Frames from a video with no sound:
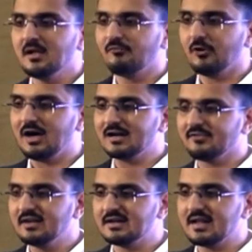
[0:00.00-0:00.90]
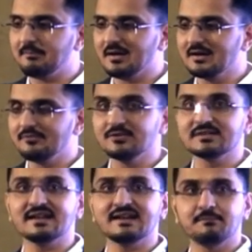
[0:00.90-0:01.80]
For heart failure,
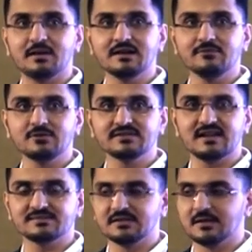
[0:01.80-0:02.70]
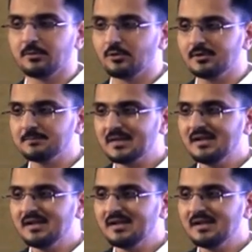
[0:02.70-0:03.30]
dapagliflozin and empagliflozin has been approved.